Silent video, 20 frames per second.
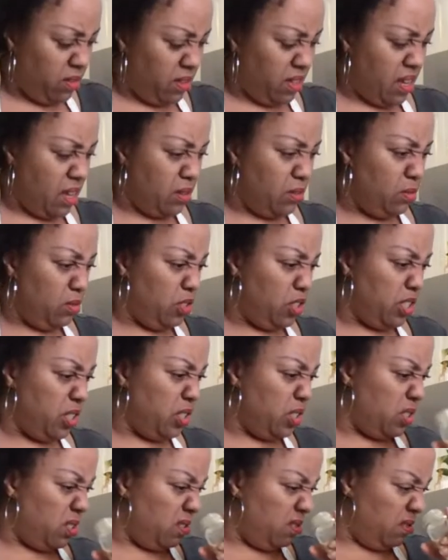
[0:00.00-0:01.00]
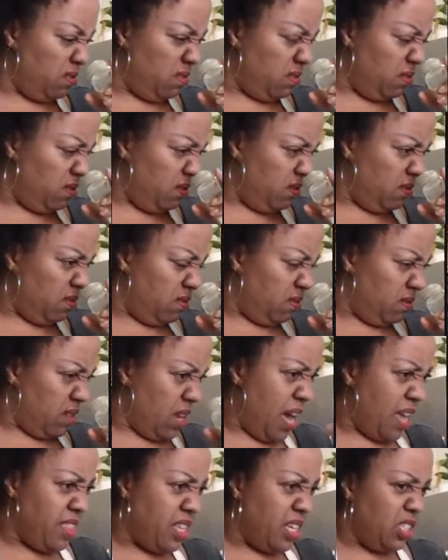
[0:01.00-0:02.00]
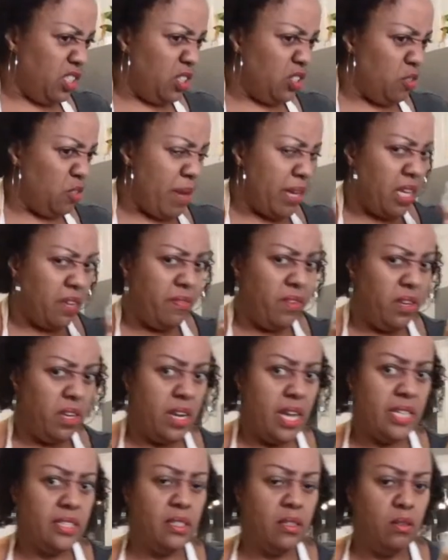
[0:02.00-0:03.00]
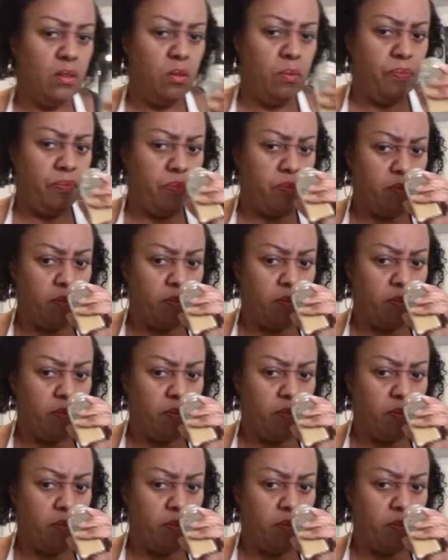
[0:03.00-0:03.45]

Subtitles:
don't think I'll do ginger. I think ginger might give it a nice little